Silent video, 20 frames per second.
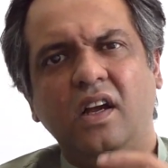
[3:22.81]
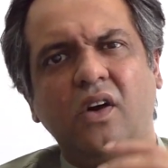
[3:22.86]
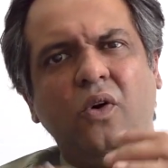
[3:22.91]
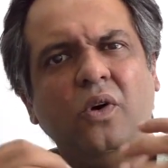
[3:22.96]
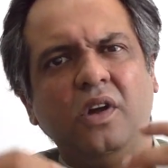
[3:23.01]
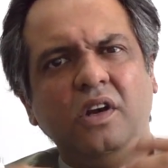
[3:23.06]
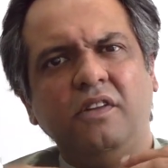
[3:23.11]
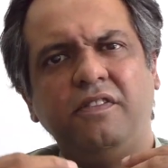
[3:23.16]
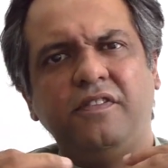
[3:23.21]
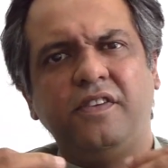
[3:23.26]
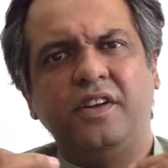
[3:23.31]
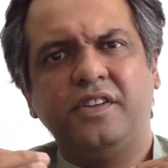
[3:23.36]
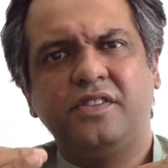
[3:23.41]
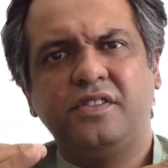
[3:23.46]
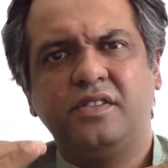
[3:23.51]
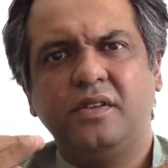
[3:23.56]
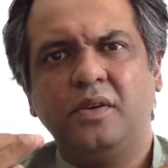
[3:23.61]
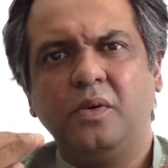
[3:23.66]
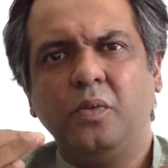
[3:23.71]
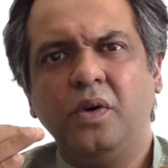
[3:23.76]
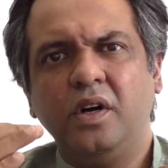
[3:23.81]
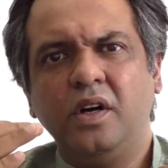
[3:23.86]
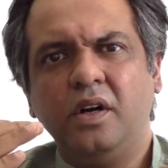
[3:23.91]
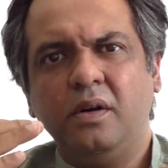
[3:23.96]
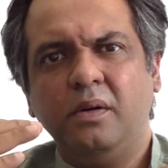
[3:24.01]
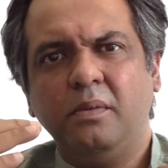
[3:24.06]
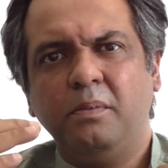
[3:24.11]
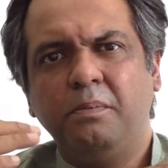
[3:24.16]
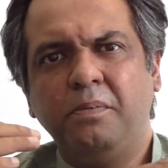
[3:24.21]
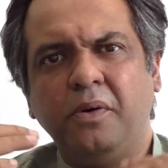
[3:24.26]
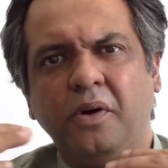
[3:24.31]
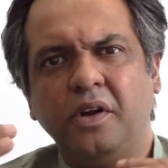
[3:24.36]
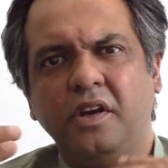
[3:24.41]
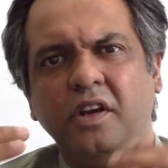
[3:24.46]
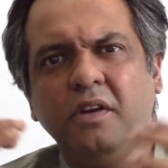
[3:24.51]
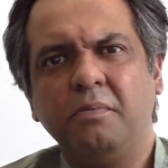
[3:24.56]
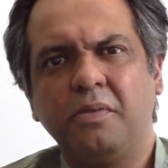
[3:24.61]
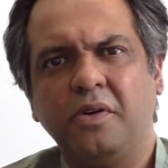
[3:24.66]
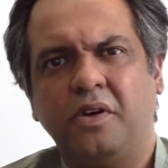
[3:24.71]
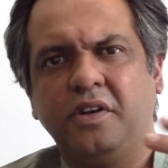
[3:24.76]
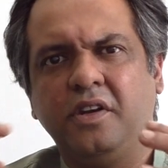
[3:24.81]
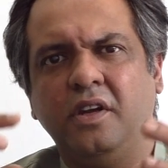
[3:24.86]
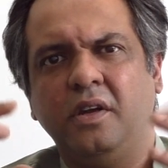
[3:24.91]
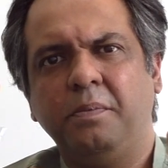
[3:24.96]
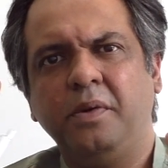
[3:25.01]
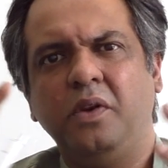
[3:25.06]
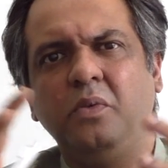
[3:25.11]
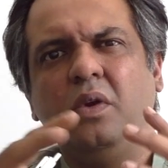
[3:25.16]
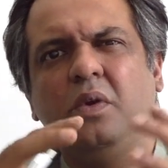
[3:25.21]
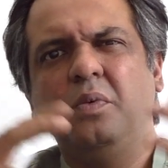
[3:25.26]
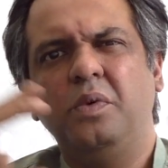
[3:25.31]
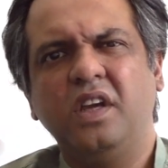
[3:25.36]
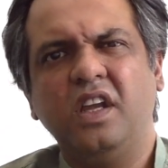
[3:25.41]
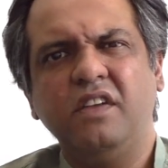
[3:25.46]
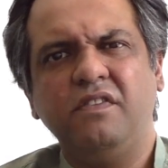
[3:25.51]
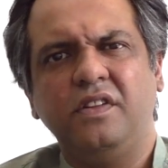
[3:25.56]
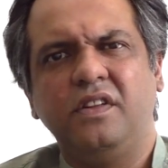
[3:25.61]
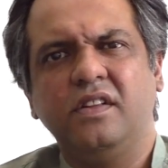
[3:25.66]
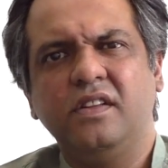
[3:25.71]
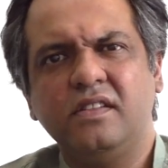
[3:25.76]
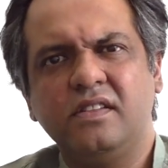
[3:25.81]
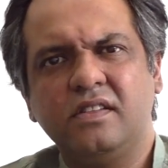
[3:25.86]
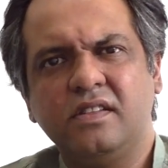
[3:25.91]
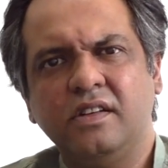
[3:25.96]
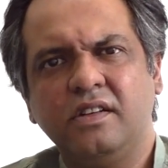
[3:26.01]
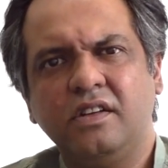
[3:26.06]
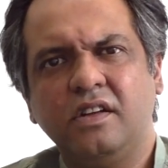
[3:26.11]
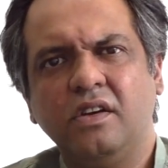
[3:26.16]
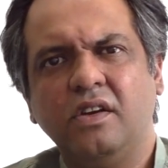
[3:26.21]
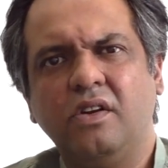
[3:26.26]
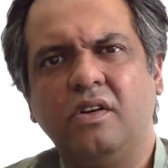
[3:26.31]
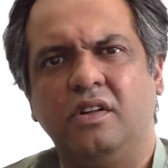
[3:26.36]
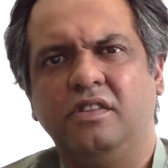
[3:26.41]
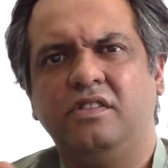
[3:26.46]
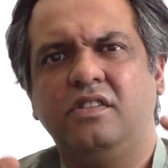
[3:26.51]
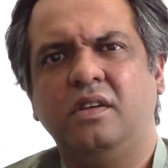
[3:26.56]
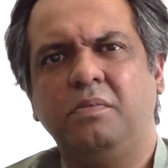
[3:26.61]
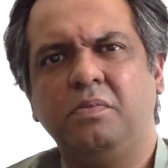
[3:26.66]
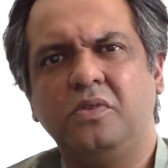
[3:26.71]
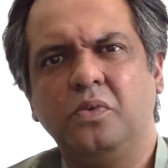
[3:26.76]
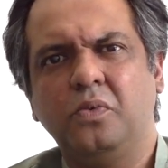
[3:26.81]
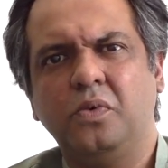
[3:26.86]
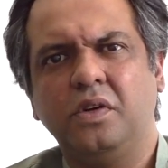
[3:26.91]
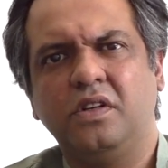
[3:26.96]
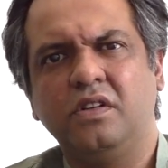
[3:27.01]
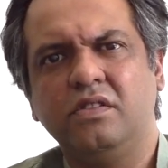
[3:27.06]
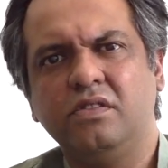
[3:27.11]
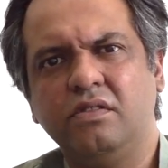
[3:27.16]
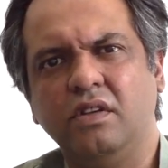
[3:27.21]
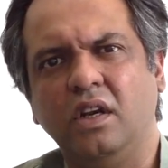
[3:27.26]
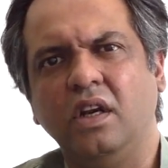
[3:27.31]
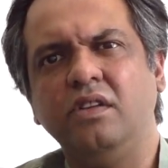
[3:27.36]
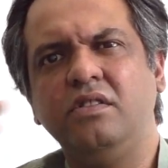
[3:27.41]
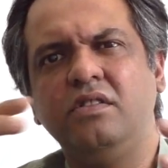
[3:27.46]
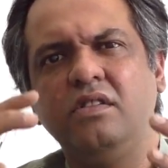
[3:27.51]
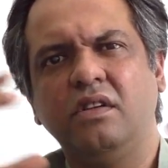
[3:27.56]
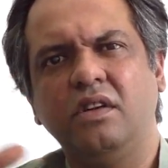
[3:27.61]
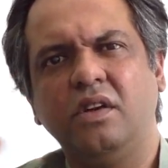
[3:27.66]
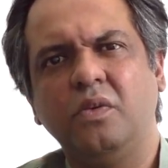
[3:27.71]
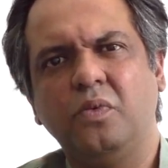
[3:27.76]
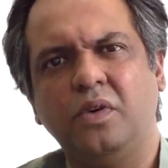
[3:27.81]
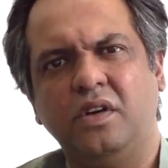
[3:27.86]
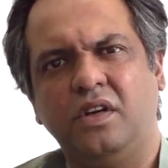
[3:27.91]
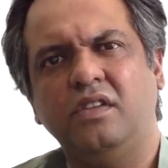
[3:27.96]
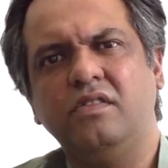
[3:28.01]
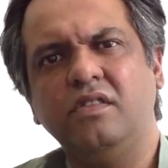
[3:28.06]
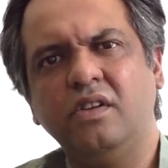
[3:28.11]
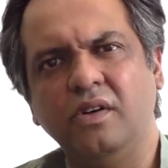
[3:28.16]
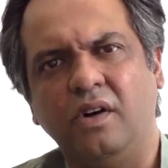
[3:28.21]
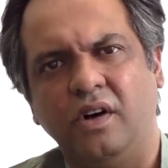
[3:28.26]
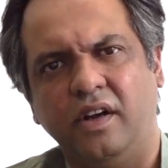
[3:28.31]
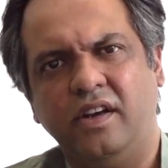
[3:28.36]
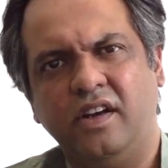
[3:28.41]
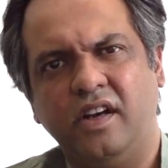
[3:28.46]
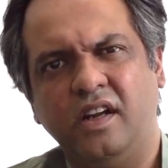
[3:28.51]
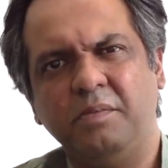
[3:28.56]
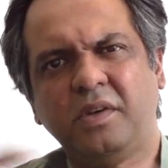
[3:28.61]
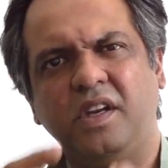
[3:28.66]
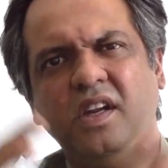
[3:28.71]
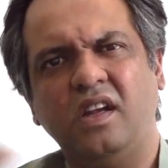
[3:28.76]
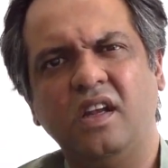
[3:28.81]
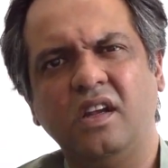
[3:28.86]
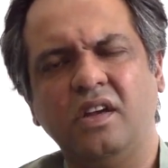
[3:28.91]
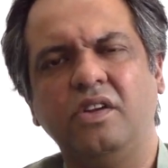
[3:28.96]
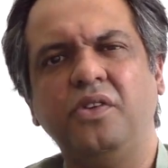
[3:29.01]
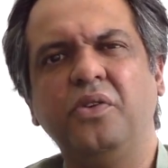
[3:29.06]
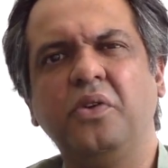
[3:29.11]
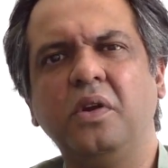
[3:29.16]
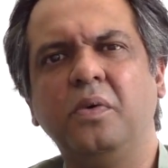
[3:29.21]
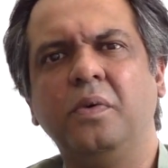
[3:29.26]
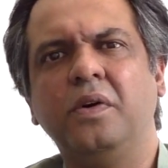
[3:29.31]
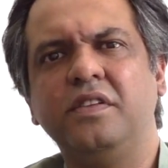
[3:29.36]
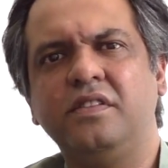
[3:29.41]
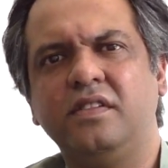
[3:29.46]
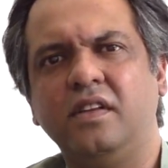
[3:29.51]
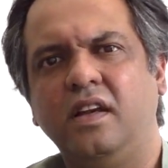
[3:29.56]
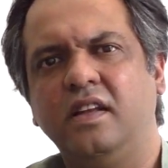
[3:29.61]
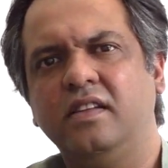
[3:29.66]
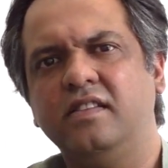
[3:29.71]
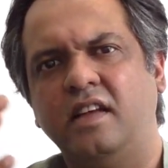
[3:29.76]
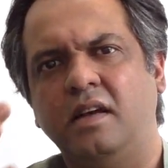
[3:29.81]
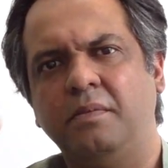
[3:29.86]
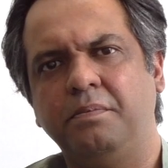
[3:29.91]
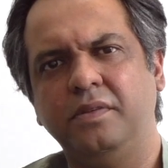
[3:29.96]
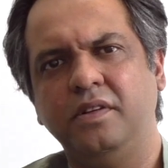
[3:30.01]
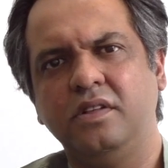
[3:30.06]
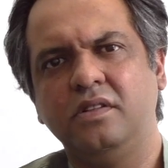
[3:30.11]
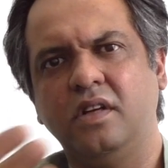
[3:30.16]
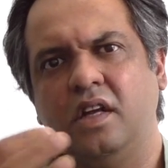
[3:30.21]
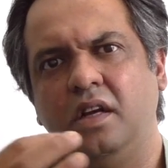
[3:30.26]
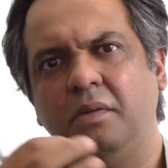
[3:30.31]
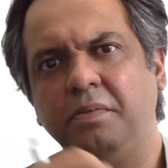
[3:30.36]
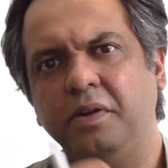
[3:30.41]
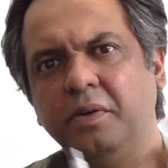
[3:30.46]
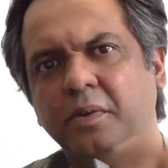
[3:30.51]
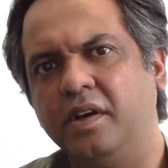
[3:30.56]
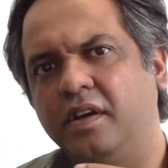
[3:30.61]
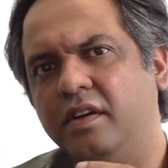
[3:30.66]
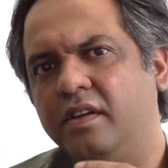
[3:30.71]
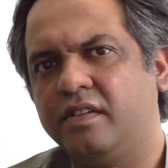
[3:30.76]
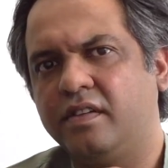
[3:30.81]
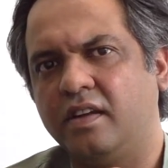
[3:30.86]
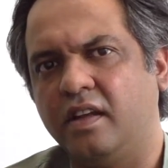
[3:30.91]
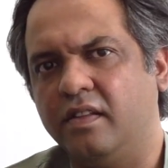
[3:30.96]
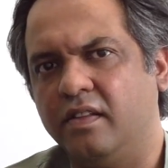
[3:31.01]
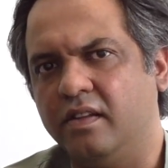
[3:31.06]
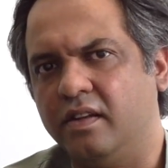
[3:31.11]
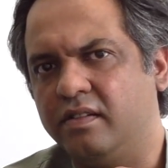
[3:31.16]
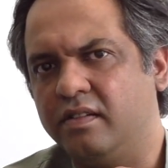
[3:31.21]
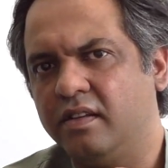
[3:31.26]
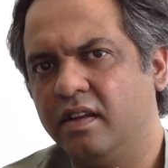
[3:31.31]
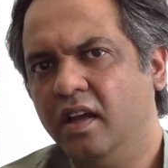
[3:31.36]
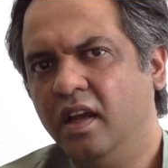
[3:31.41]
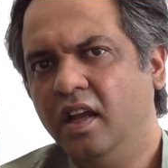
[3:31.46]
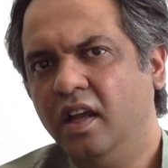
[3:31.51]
All of us were born and brought up, and we were given this certain concept of what is religion and what is God. And I'm taking a universal example to help you understand this.